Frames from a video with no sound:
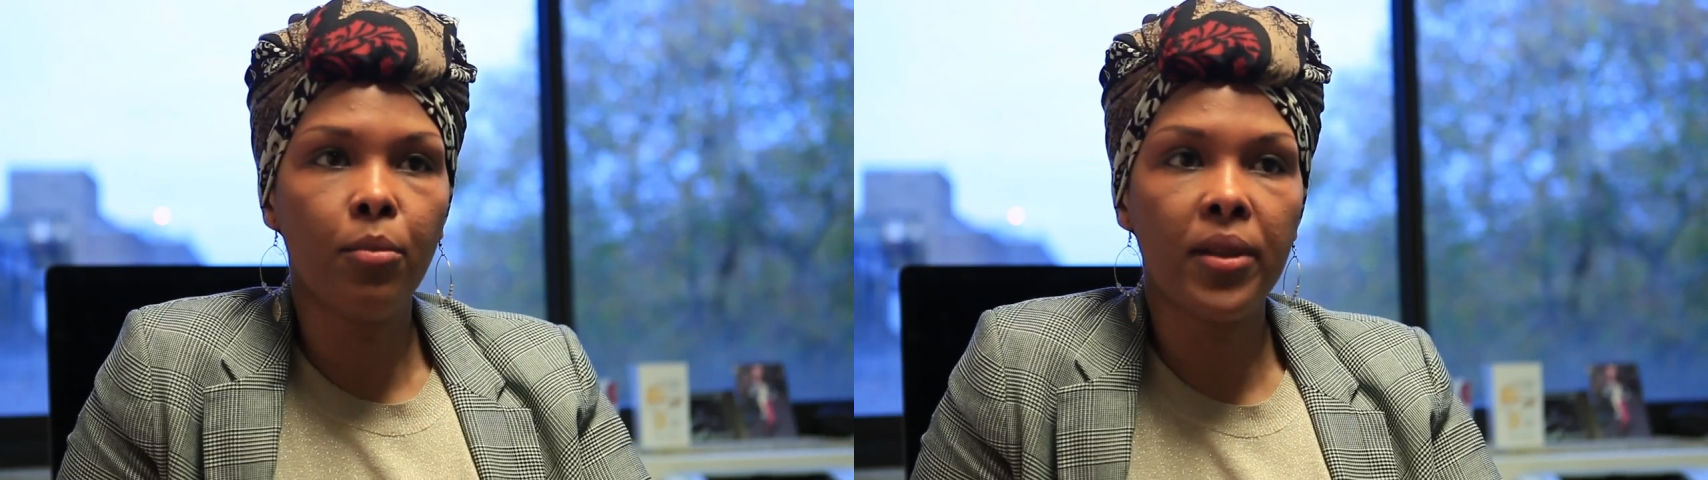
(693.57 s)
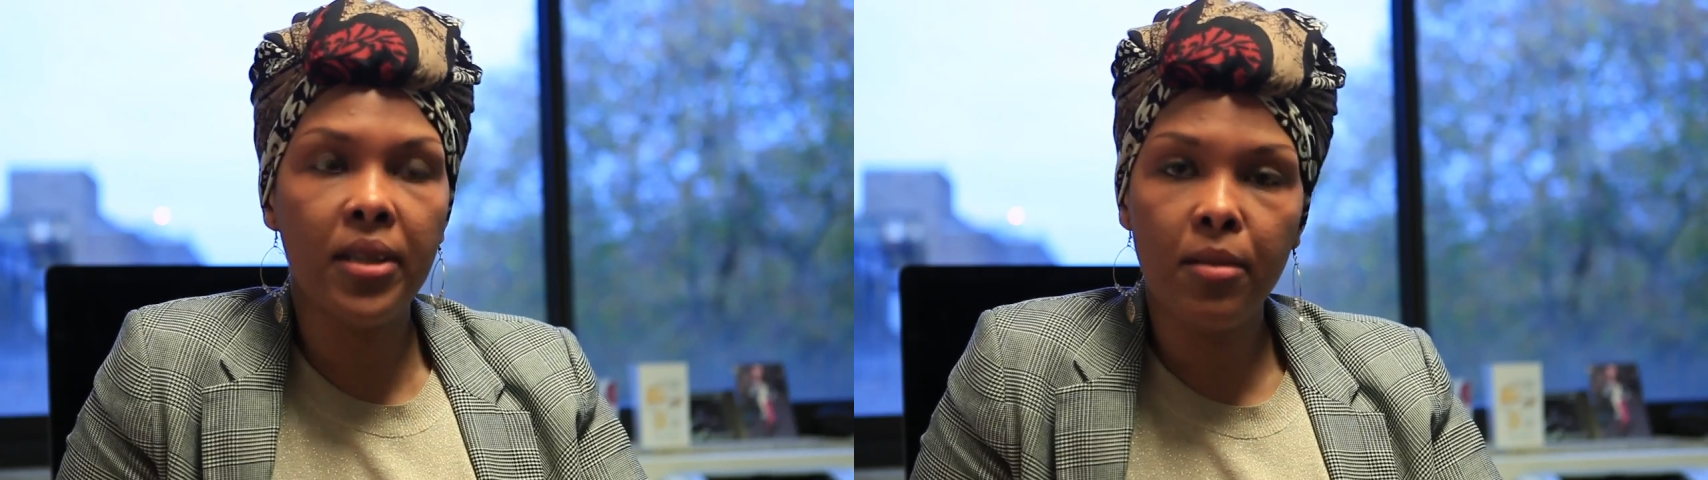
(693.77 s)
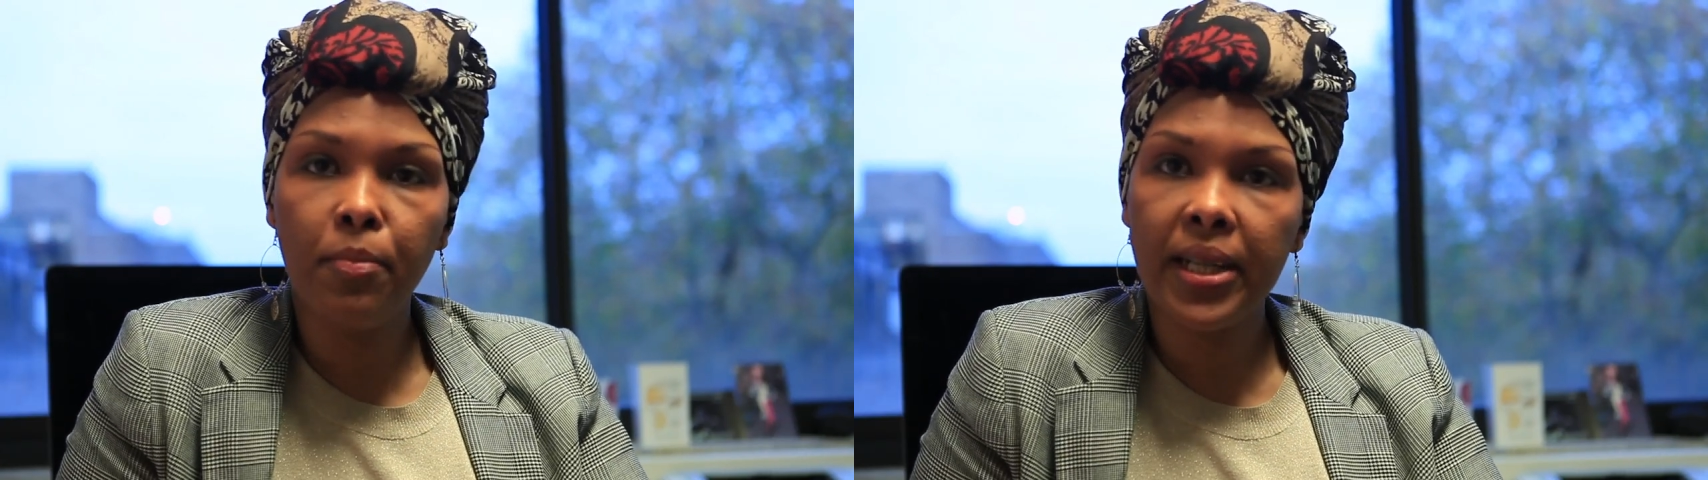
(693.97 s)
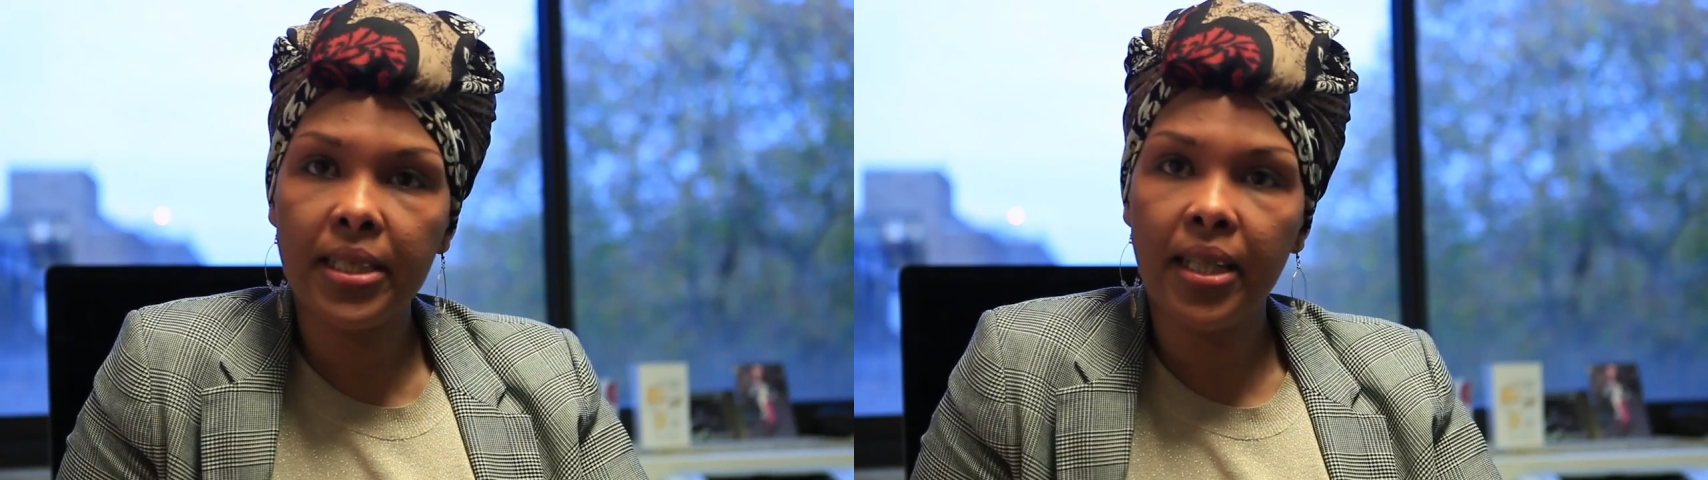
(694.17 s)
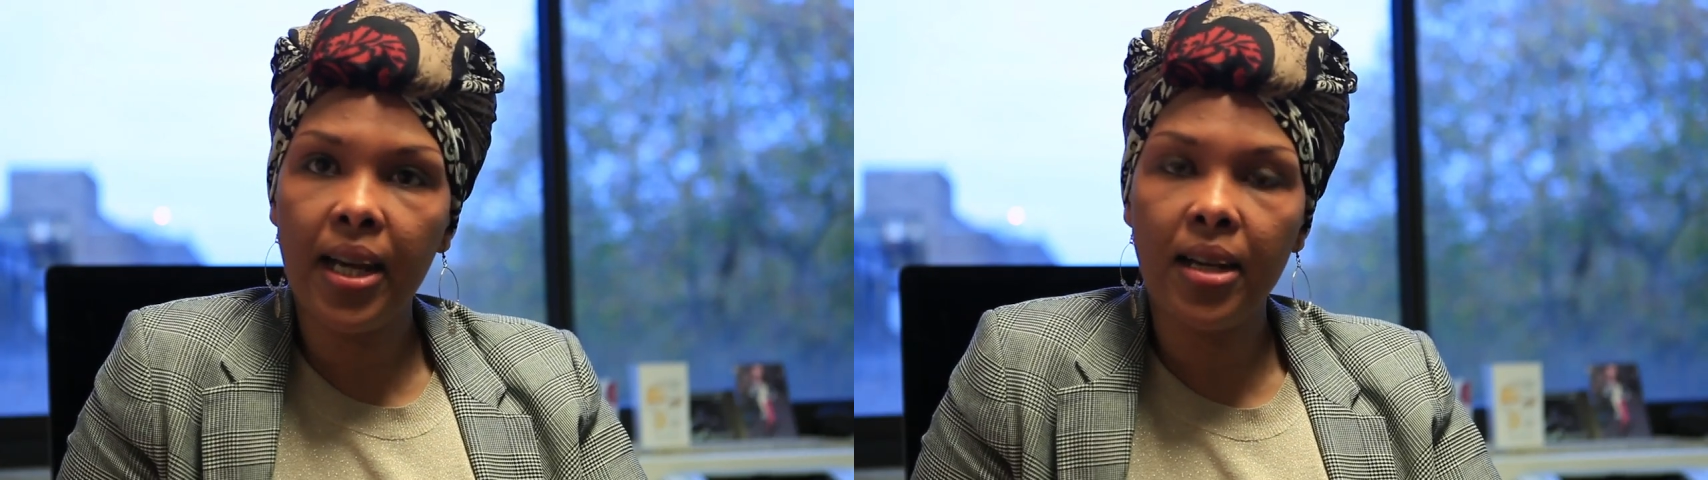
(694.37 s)
But the impact
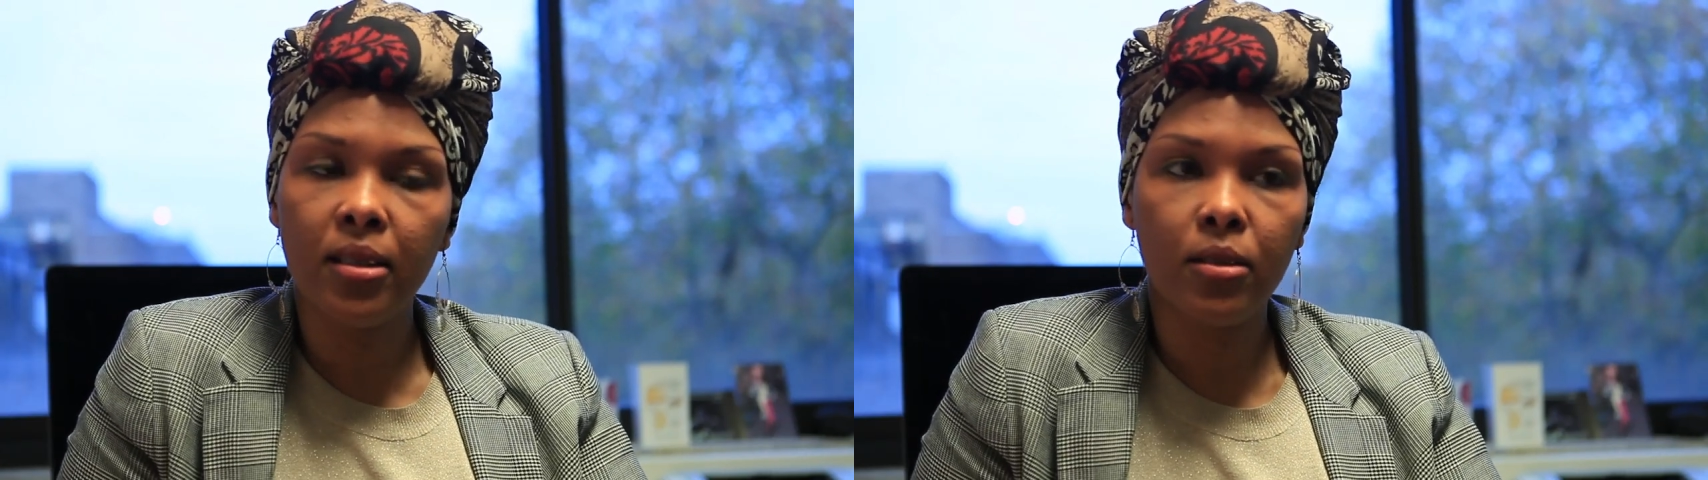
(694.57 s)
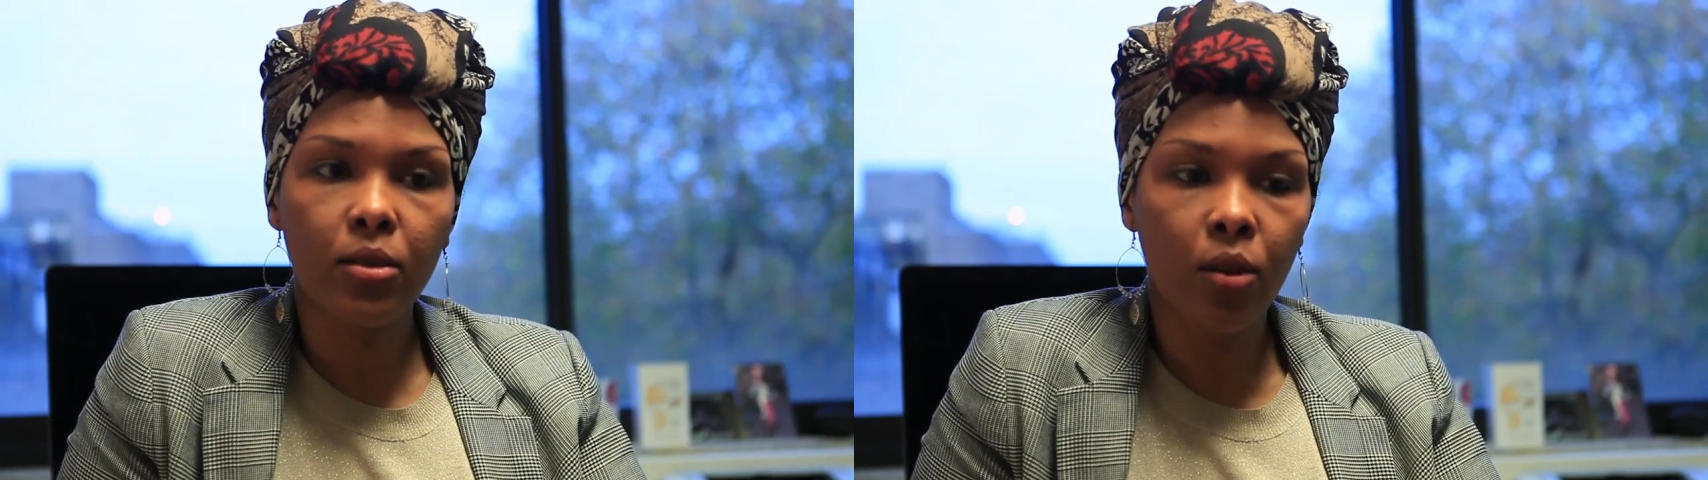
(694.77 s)
it has